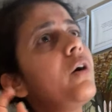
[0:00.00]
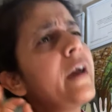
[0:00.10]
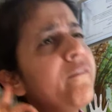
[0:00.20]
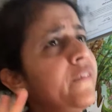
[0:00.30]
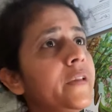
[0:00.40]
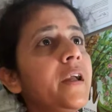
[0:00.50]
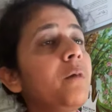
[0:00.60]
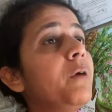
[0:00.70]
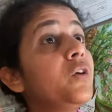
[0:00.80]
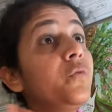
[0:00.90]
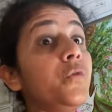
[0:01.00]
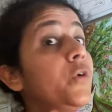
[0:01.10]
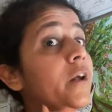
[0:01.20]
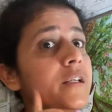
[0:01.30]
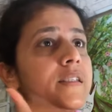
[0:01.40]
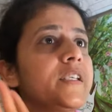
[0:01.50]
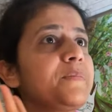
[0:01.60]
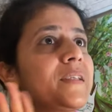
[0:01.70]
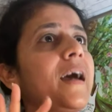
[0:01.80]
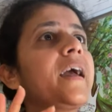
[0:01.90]
everything about food
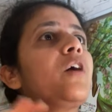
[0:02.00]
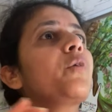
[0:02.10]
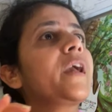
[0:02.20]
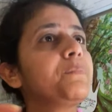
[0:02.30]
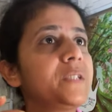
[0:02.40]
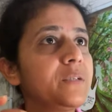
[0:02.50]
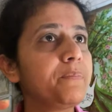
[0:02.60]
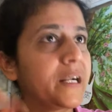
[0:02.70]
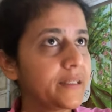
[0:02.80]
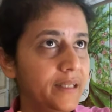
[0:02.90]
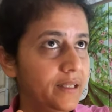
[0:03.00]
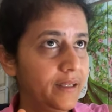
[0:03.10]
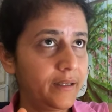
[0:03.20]
concepts. I have kept it practically.